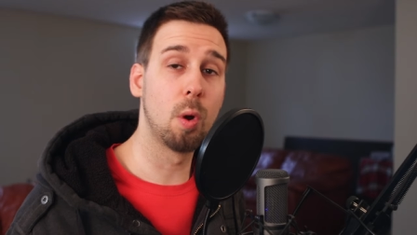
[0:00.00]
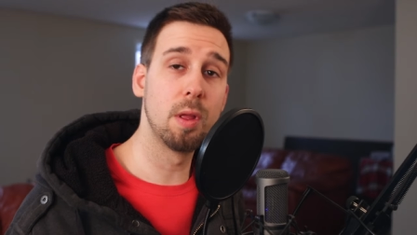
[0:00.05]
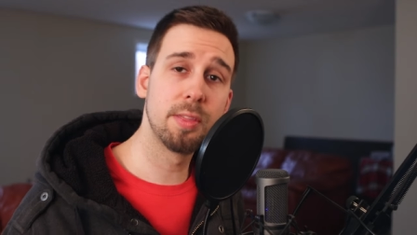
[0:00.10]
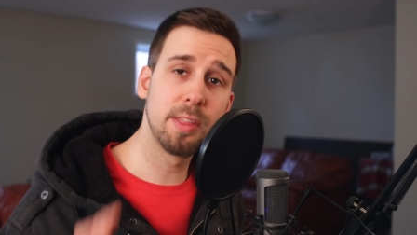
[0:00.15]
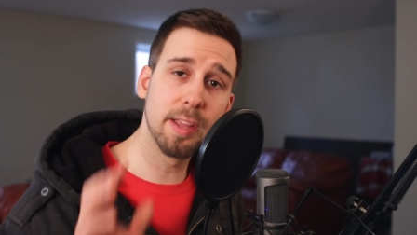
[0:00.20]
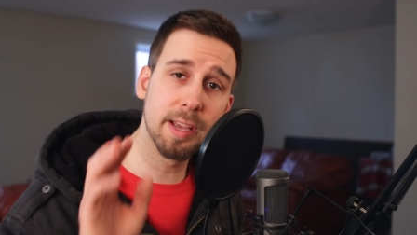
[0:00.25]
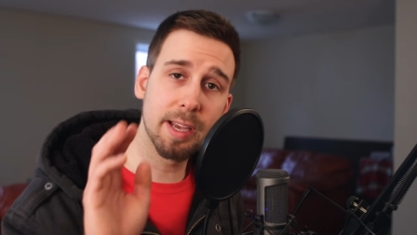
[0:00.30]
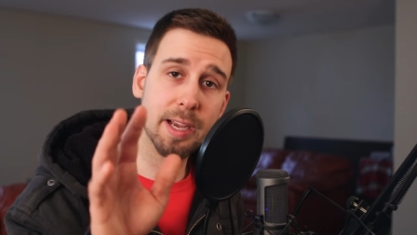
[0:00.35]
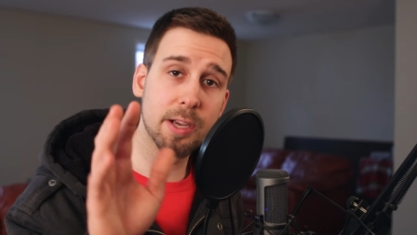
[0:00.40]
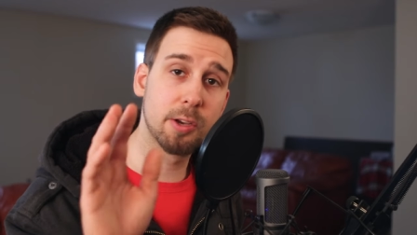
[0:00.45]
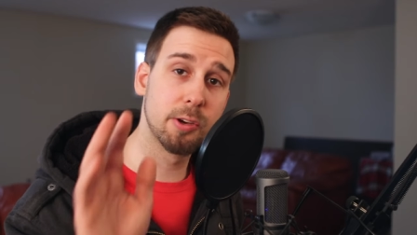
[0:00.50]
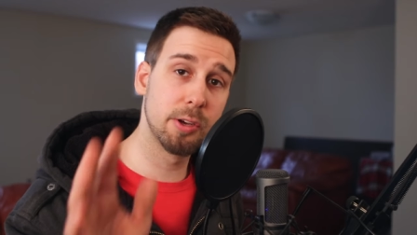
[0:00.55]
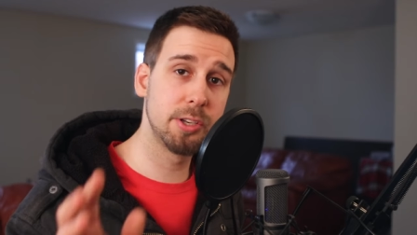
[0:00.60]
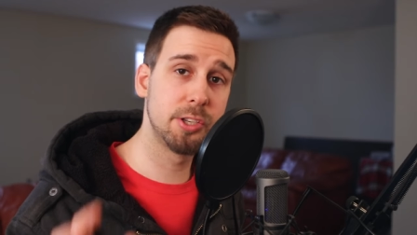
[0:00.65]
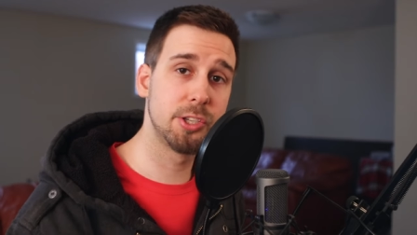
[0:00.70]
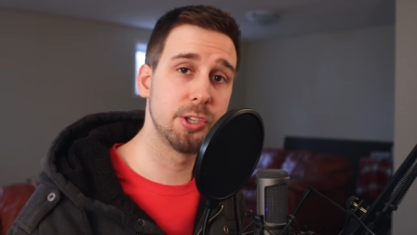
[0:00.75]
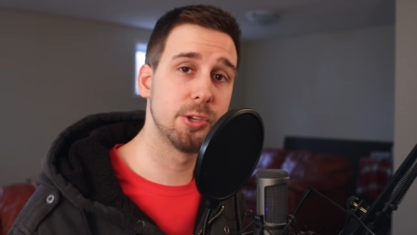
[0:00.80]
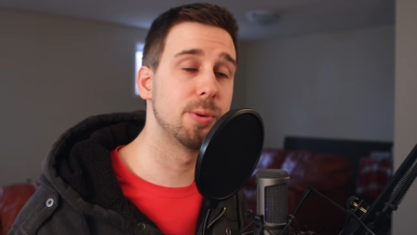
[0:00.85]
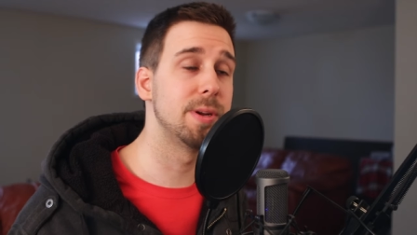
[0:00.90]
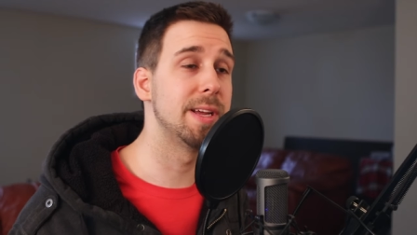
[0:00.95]
One thing I could
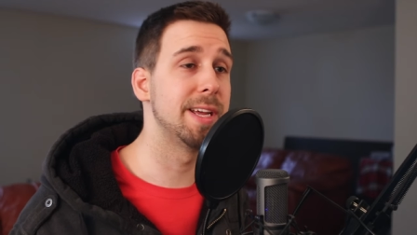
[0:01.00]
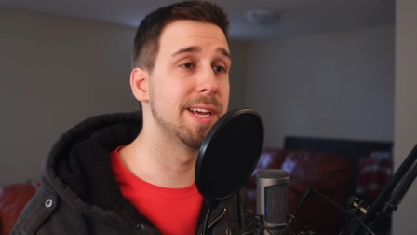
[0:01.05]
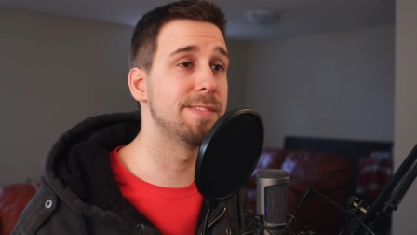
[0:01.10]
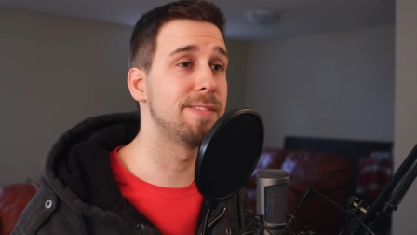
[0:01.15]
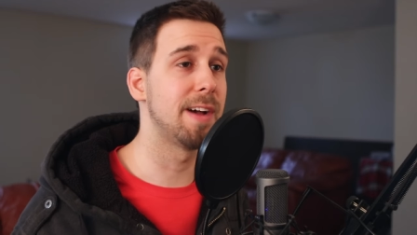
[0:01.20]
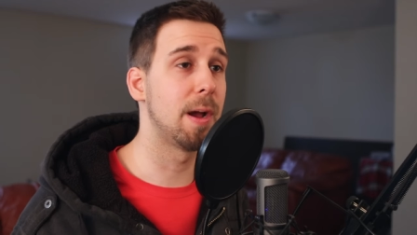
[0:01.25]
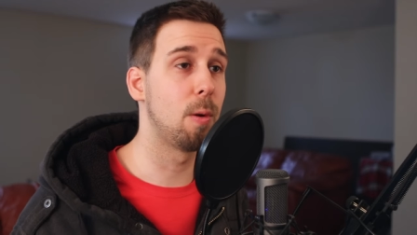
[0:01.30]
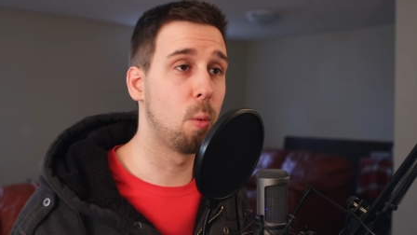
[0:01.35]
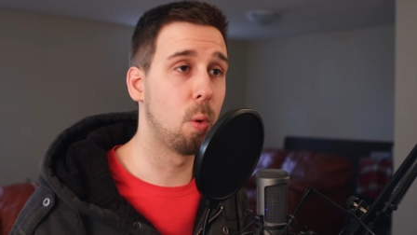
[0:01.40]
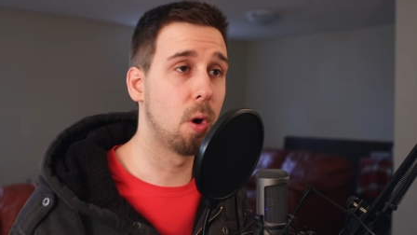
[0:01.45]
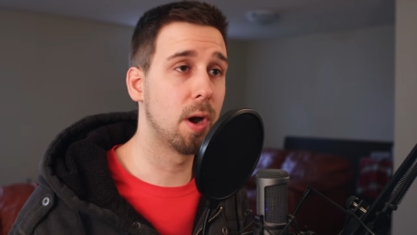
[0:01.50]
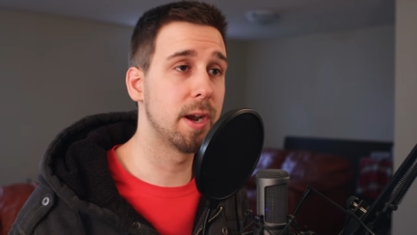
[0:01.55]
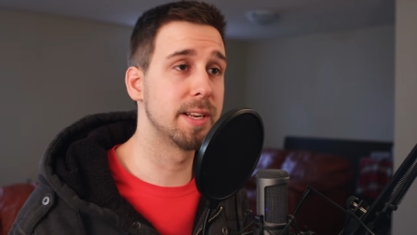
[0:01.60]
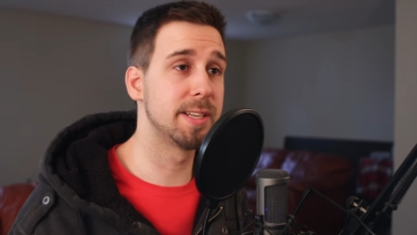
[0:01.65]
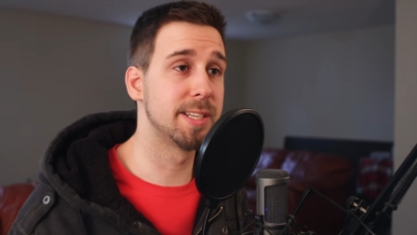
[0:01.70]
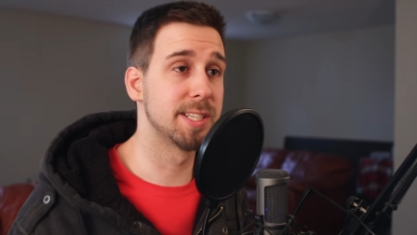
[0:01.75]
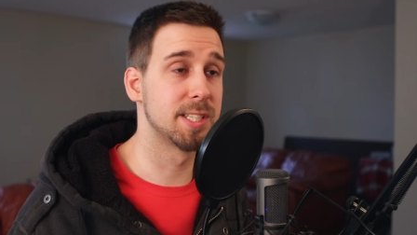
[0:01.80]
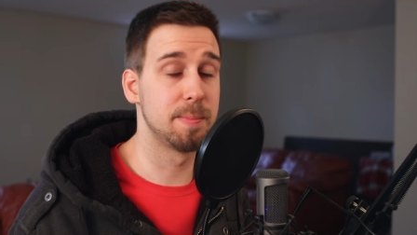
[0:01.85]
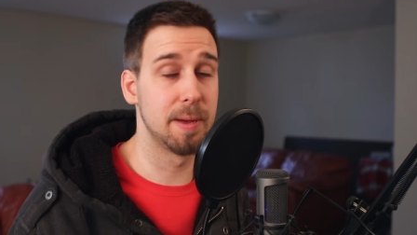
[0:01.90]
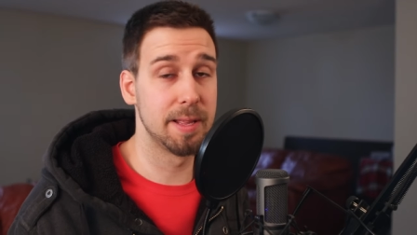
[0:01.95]
do if I
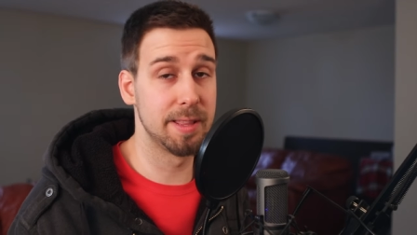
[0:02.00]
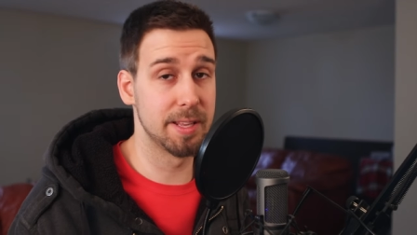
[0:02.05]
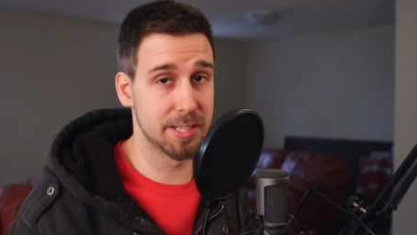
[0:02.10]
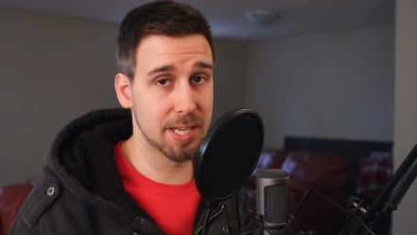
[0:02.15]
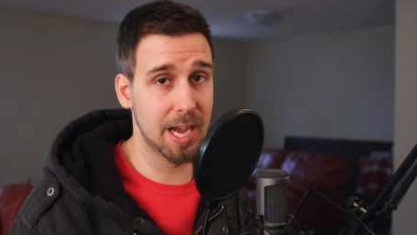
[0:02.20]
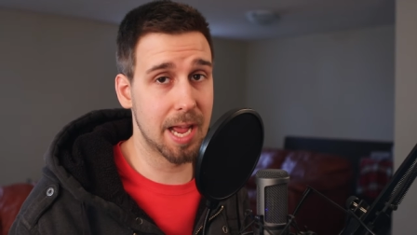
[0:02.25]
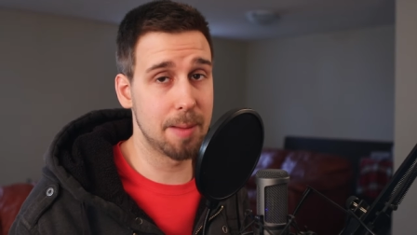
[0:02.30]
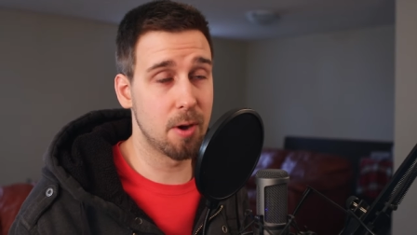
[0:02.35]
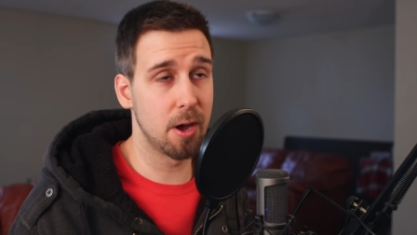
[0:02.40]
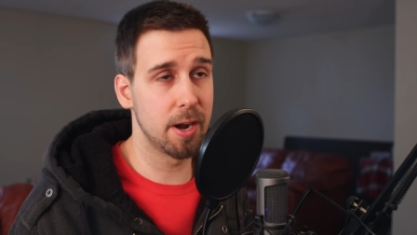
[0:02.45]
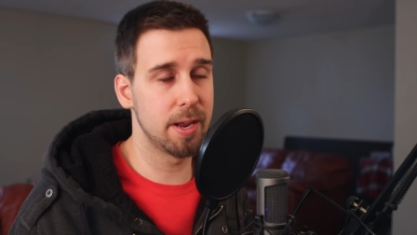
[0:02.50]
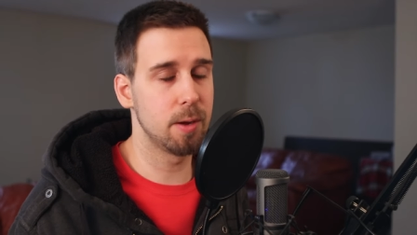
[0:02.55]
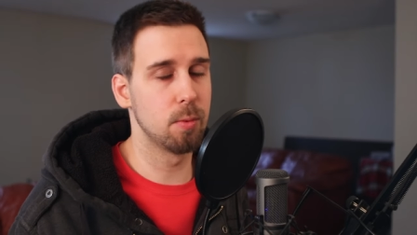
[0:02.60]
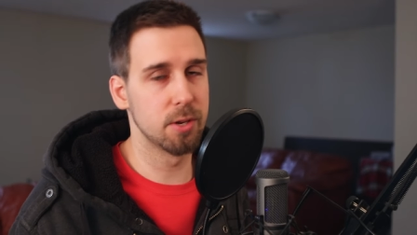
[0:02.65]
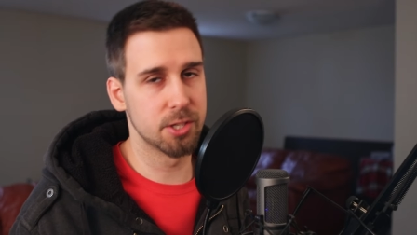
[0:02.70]
wanted to spend the time on it,